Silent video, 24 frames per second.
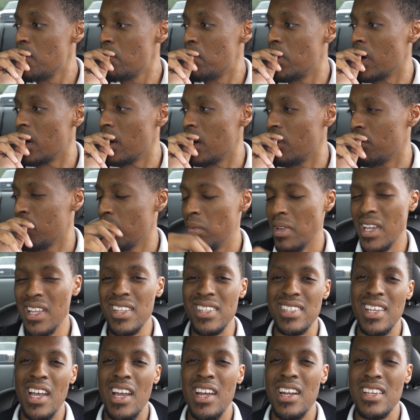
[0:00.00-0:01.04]
But from
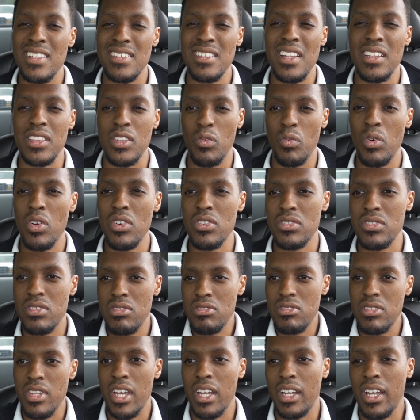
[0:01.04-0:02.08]
inside, it's not the worst.
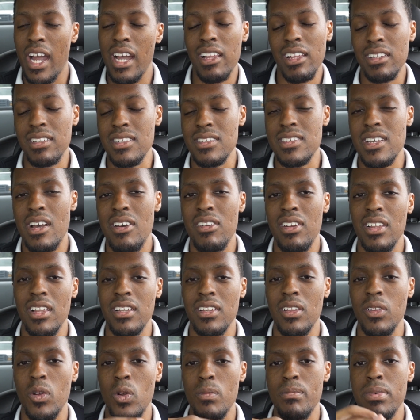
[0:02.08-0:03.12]
It's like, I like the sound, I
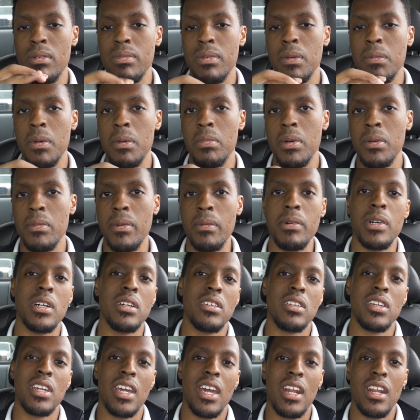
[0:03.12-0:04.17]
like the little blah, blah, blah, blah, blah, blah.
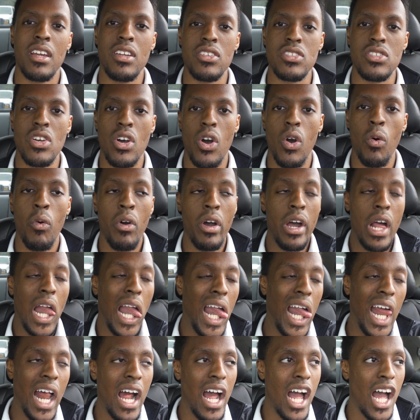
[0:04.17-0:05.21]
You getting? So
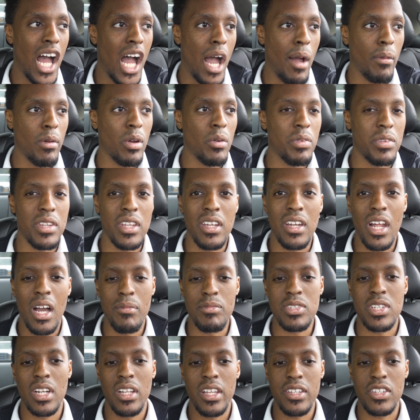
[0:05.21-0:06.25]
I'm gonna go with it. I'm
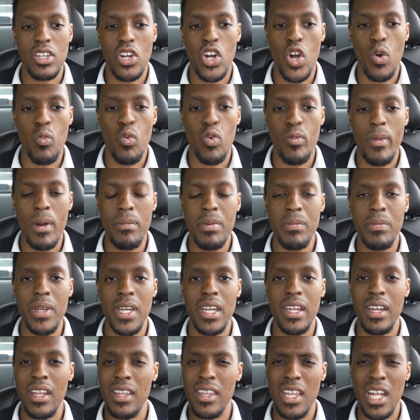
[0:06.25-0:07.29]
just gonna let the car warm up a
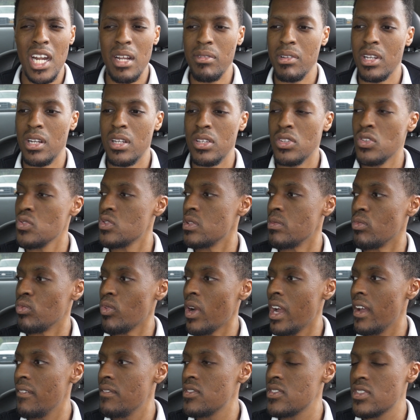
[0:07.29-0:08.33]
bit, and then I'm gonna do some
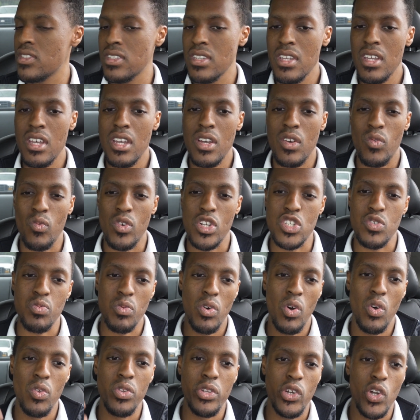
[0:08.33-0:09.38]
revs, which
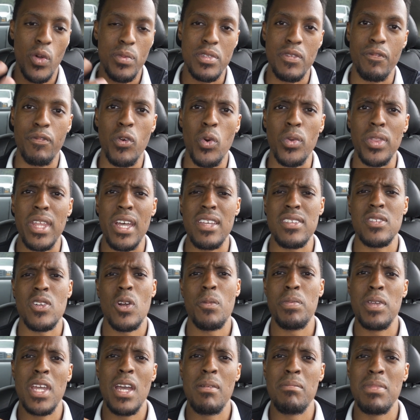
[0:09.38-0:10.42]
will only go up to 4,000
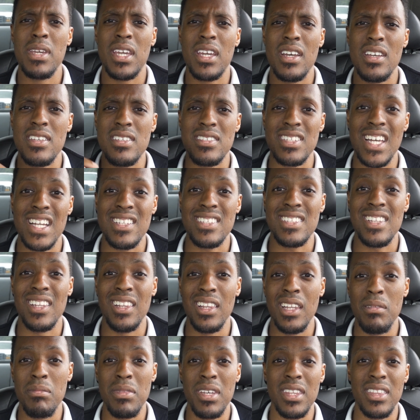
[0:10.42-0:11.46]
RPM because that's the
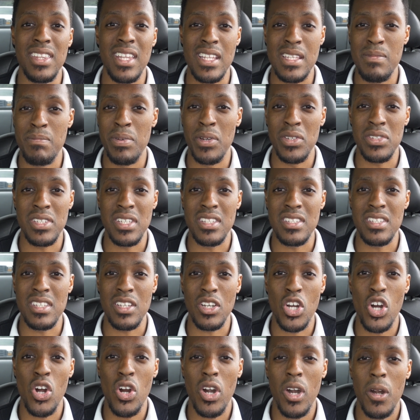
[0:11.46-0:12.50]
limit that's built into
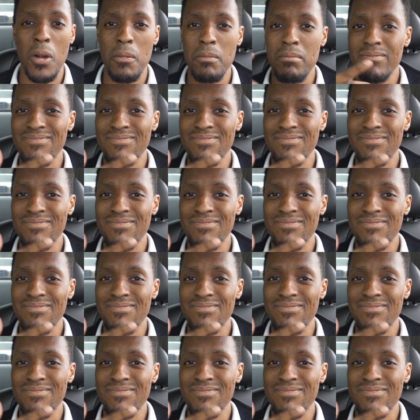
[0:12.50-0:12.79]
the car.